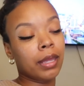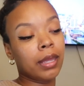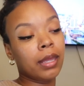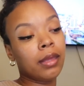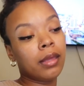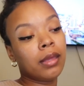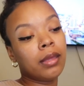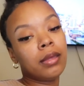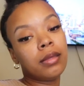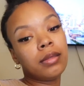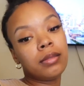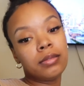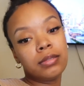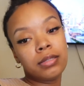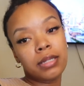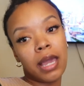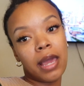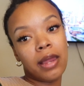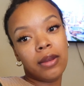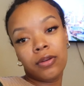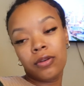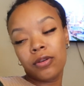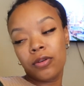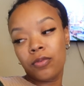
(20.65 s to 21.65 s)
And
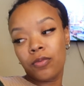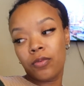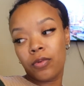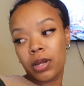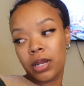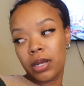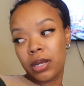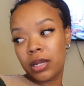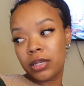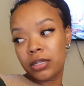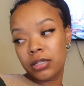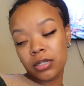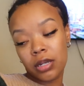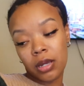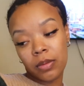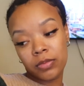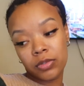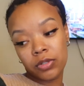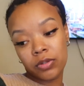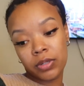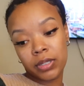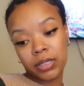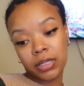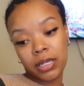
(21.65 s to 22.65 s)
I don't know when I
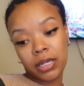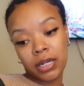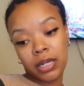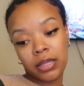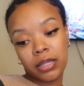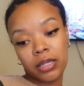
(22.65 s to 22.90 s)
stopped doing that.